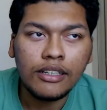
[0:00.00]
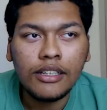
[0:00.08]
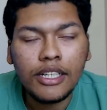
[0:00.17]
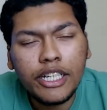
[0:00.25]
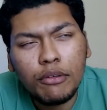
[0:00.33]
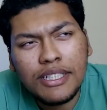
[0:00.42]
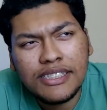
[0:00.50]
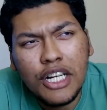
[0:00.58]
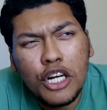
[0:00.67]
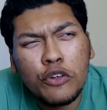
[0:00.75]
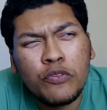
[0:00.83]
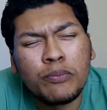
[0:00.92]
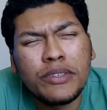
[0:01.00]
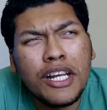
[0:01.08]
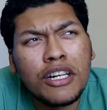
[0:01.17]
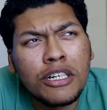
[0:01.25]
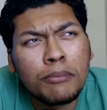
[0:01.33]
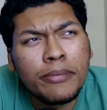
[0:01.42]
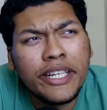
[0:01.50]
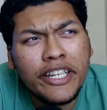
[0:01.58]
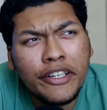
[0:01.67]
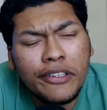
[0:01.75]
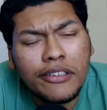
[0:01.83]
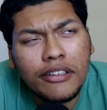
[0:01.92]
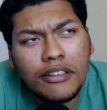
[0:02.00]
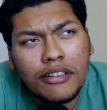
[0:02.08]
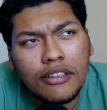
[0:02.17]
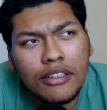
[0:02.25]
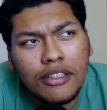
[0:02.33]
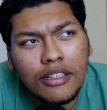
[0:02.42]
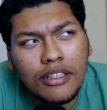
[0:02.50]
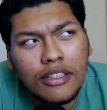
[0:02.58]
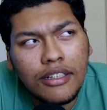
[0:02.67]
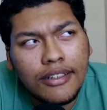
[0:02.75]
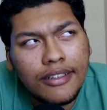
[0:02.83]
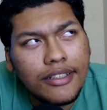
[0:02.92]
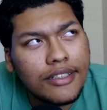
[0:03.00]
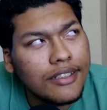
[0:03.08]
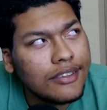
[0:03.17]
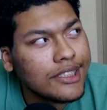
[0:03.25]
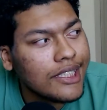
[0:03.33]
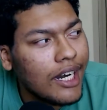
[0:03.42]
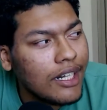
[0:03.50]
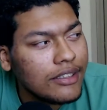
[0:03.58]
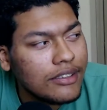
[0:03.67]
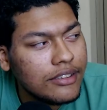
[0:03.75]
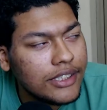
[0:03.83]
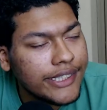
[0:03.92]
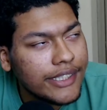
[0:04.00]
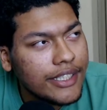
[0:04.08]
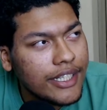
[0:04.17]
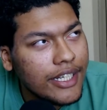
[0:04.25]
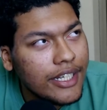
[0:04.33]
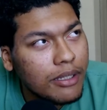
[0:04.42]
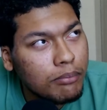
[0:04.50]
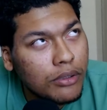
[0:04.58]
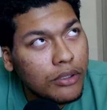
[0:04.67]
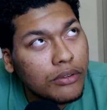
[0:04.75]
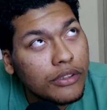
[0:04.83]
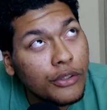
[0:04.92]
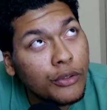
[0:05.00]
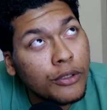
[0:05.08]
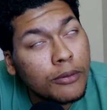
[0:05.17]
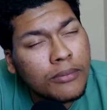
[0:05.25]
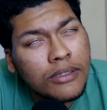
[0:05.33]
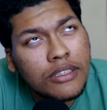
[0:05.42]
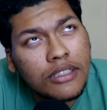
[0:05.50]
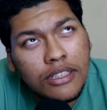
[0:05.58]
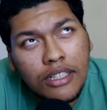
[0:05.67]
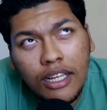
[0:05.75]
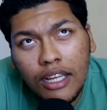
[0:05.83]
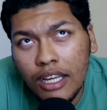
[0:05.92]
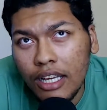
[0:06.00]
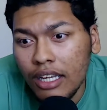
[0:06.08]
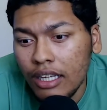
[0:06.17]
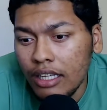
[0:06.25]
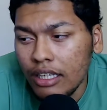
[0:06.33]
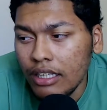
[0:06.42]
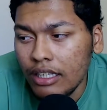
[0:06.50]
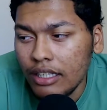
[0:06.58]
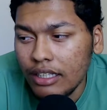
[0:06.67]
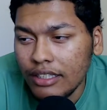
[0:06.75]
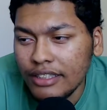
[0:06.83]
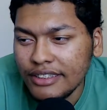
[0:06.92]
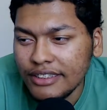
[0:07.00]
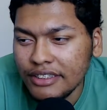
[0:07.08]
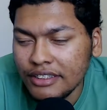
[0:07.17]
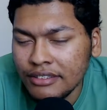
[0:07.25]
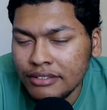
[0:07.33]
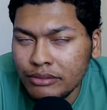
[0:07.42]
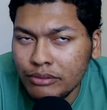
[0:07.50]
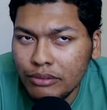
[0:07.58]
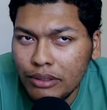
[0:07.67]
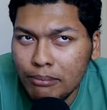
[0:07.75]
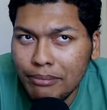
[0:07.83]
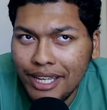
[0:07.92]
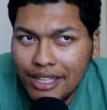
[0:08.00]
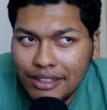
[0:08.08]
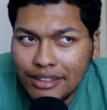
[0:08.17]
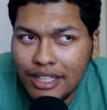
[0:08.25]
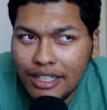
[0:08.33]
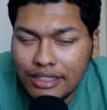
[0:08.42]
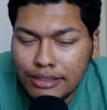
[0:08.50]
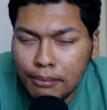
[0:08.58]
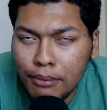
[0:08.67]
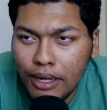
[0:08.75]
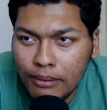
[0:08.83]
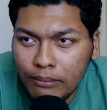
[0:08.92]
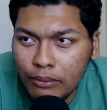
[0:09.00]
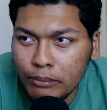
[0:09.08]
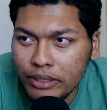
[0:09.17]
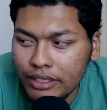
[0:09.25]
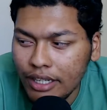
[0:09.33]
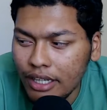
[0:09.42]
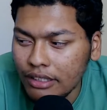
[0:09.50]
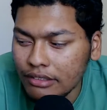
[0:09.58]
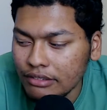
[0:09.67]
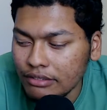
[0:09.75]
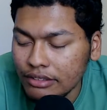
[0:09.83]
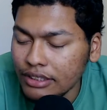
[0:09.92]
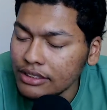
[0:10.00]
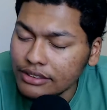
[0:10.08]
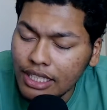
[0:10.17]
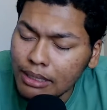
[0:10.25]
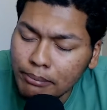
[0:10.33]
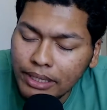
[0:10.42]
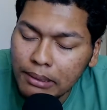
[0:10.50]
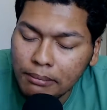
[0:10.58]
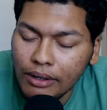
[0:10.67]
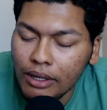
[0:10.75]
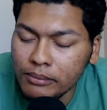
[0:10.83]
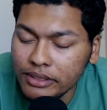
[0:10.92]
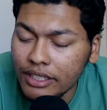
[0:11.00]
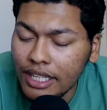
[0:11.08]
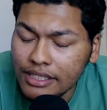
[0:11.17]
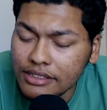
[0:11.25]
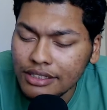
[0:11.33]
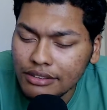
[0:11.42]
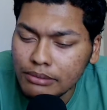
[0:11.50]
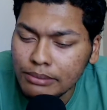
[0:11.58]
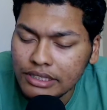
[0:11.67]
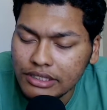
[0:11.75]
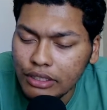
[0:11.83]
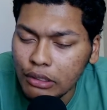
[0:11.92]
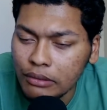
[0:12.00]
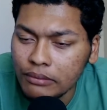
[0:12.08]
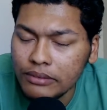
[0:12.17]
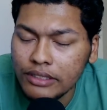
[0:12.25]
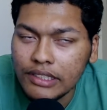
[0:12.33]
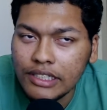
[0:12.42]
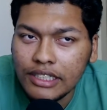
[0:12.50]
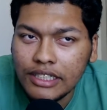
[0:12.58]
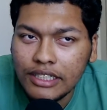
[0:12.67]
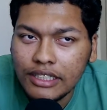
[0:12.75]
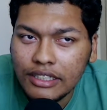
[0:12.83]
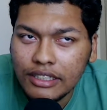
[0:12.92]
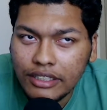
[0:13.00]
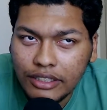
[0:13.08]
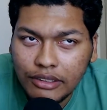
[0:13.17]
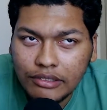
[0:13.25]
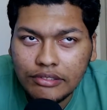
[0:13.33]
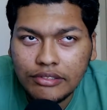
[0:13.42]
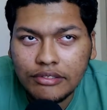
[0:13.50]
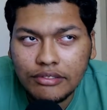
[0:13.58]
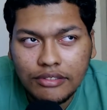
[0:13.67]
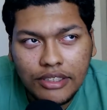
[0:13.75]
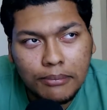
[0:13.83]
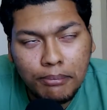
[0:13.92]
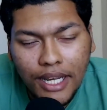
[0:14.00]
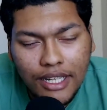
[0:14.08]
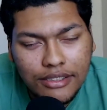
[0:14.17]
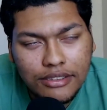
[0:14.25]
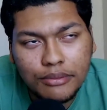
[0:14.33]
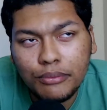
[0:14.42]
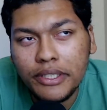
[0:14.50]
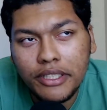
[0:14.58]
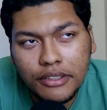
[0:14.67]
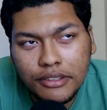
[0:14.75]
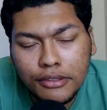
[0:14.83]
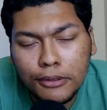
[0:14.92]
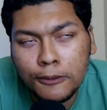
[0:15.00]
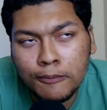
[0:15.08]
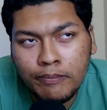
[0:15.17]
Anyways, now that I'm here in college, my own dorm, my main thing that's a problem for me now, and it's not many problems. A lot of stuff has been solved, in the past week or so.